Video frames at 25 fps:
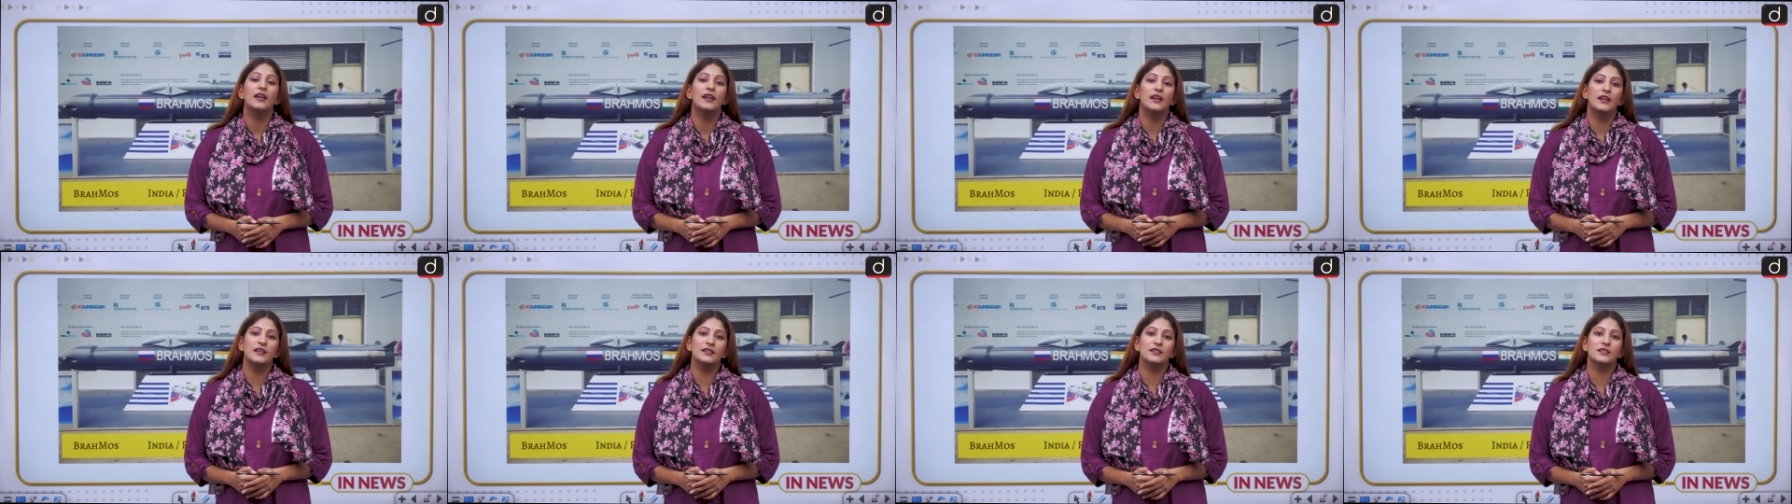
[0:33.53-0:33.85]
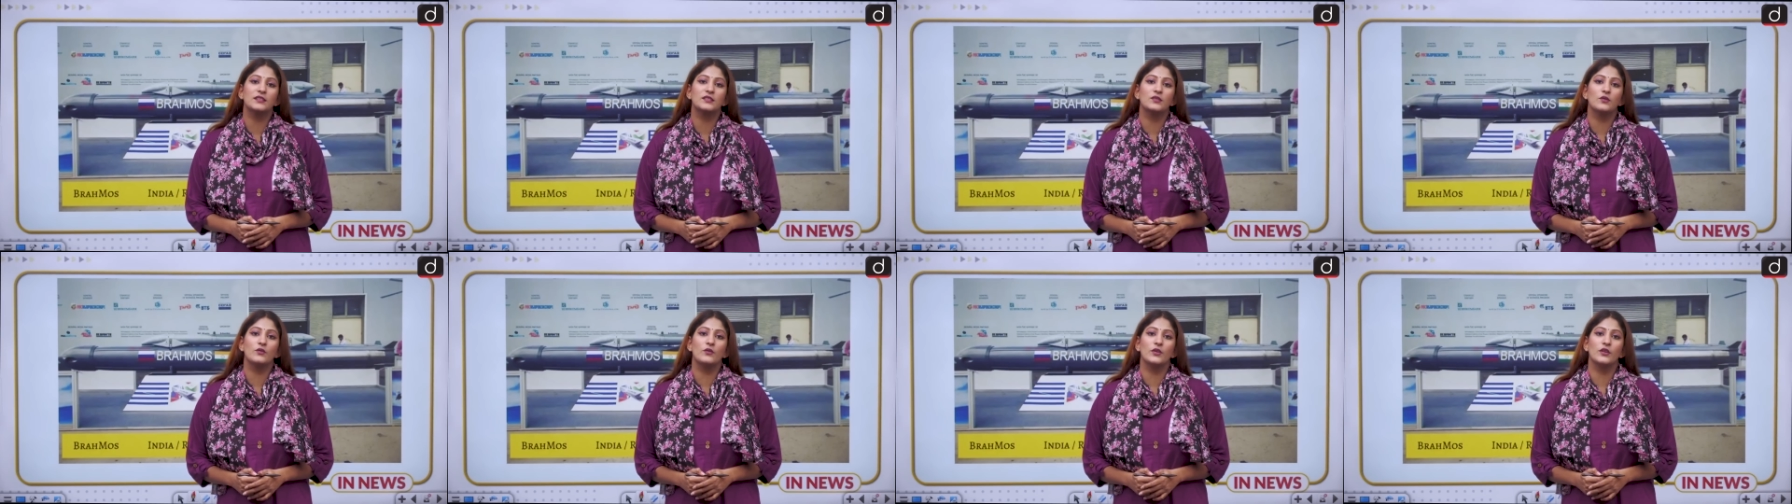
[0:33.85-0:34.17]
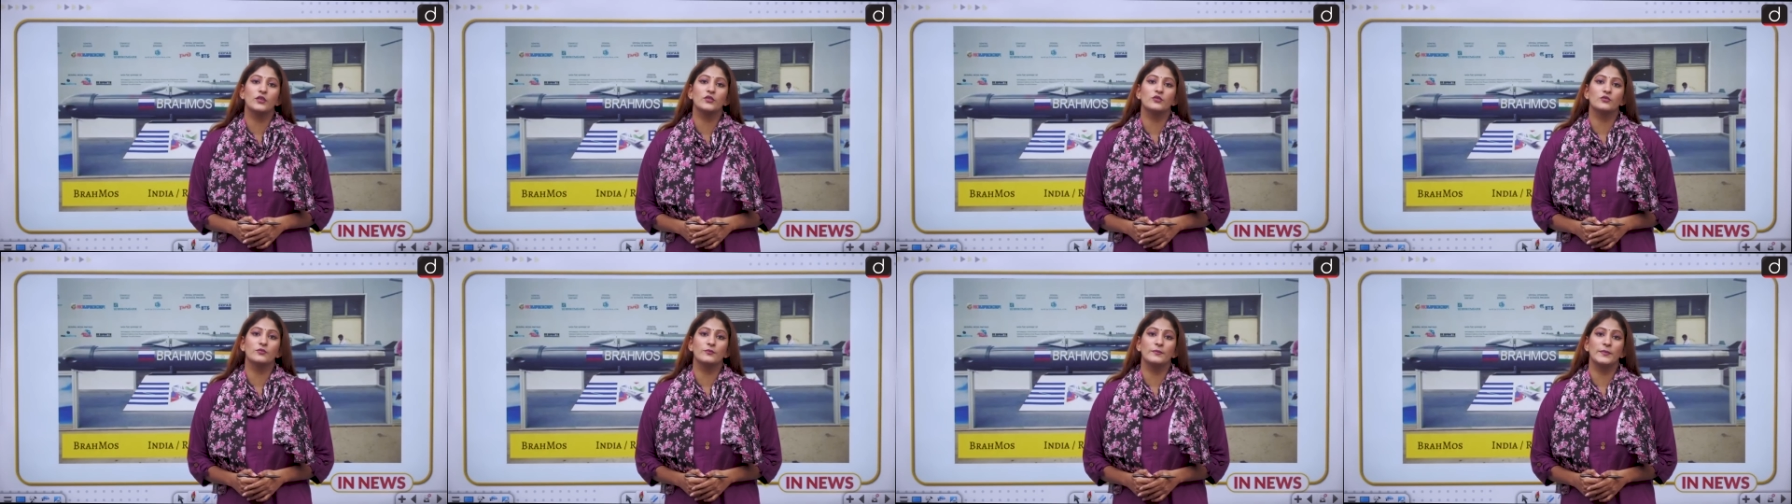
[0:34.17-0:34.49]
it is
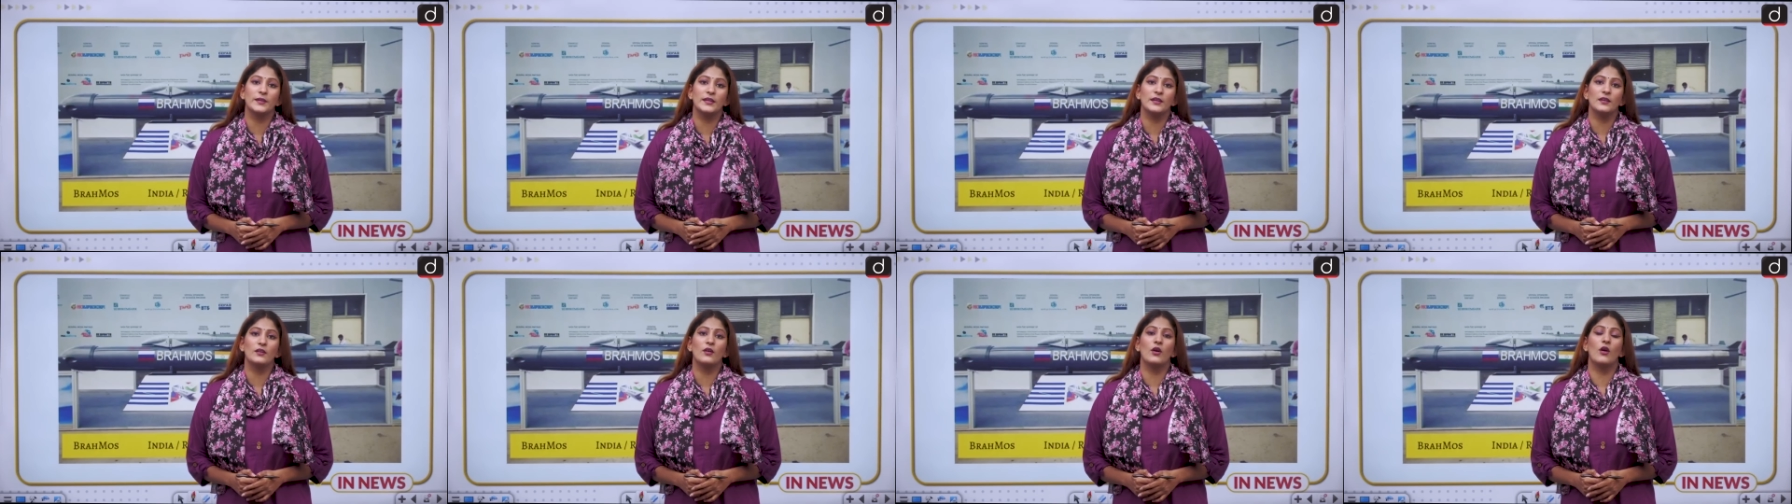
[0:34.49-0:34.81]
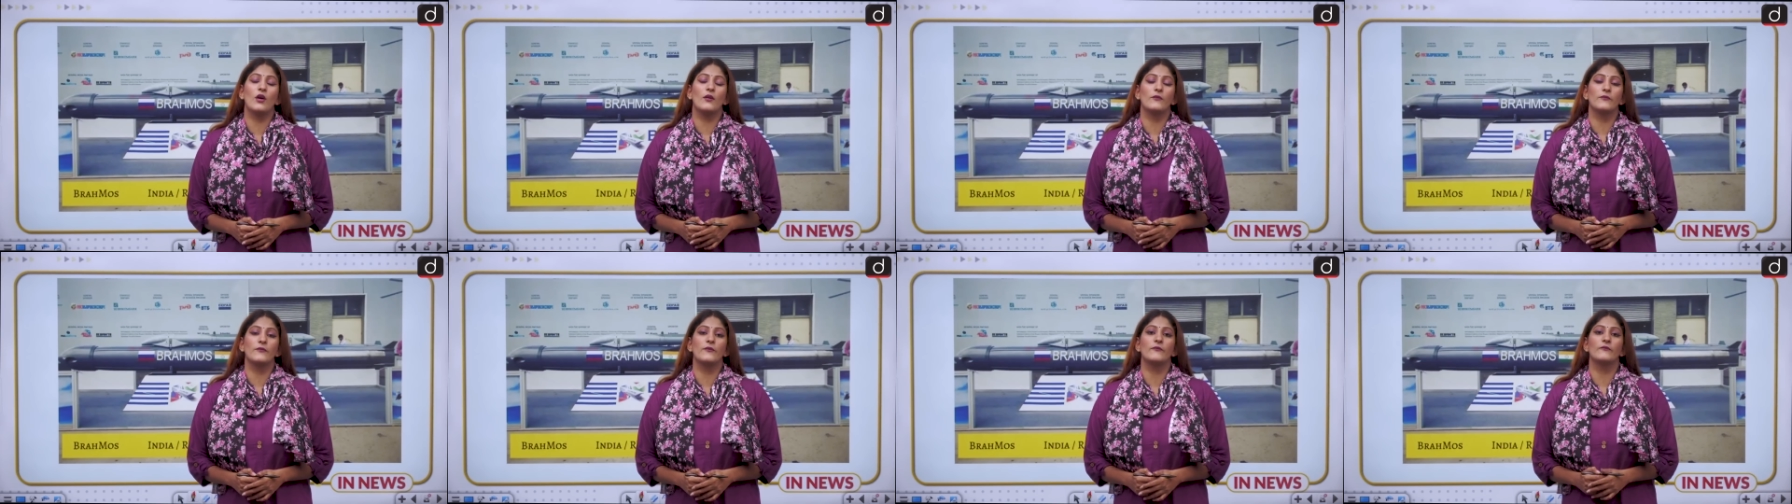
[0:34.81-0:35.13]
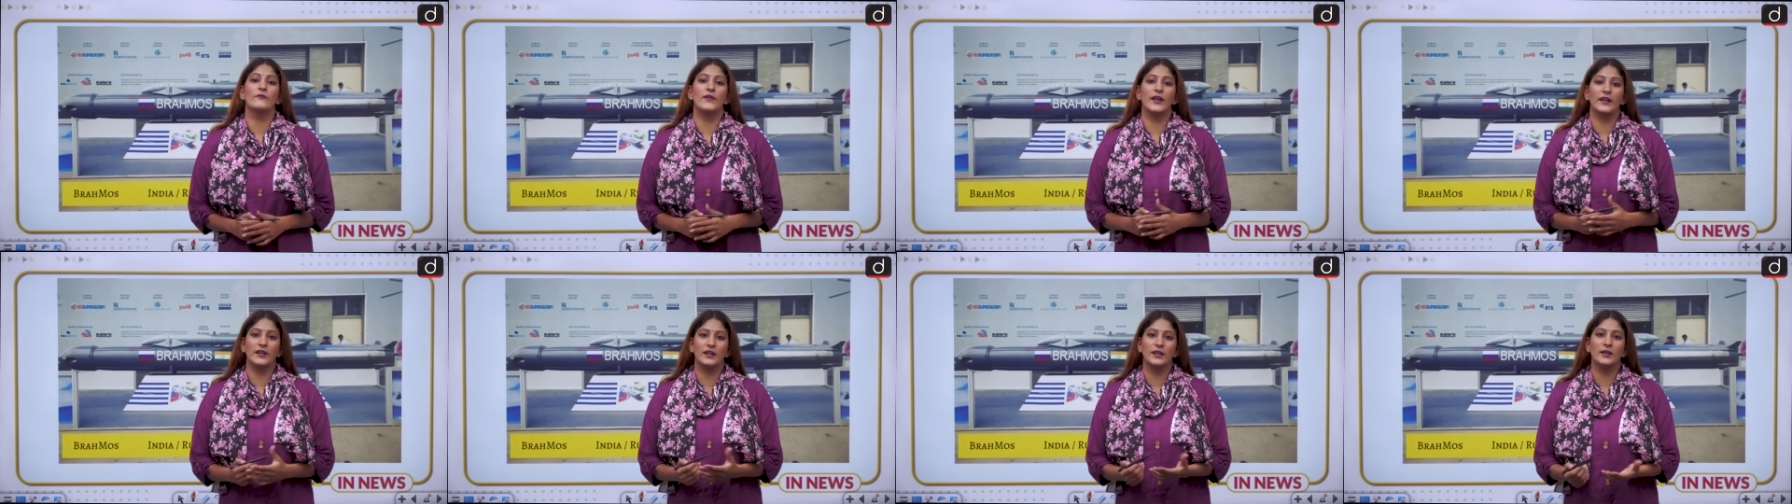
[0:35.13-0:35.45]
going to be of
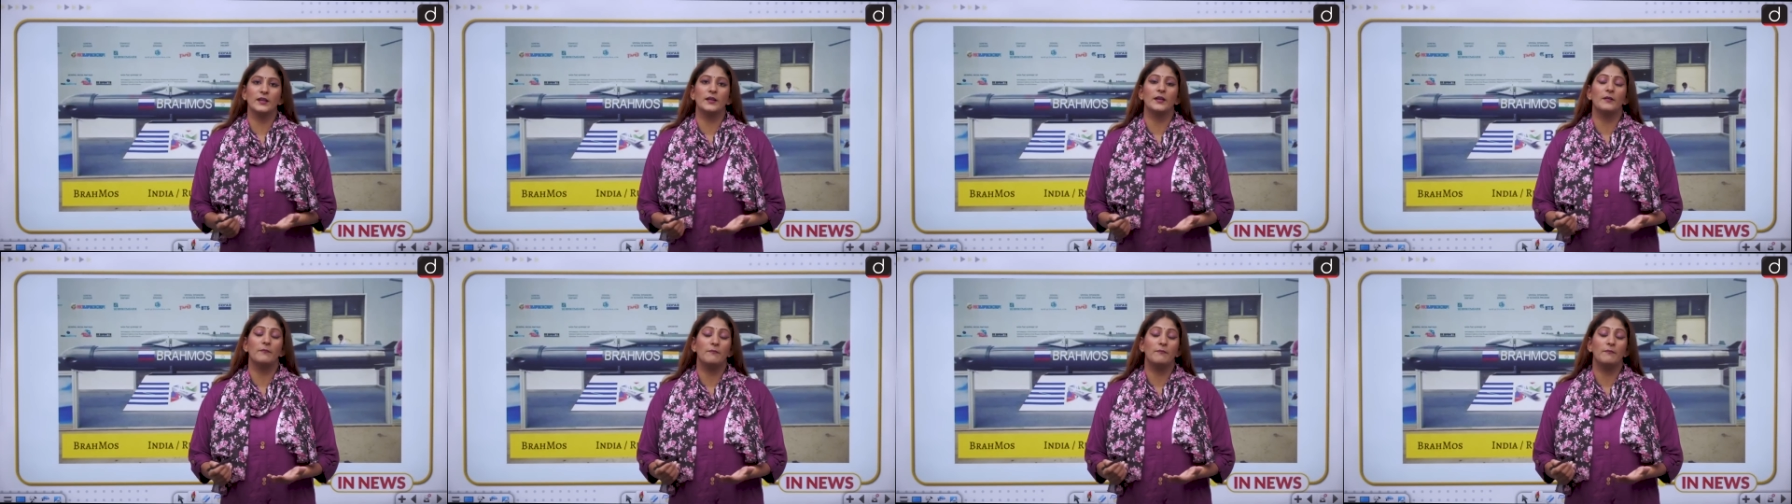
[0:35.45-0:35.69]
very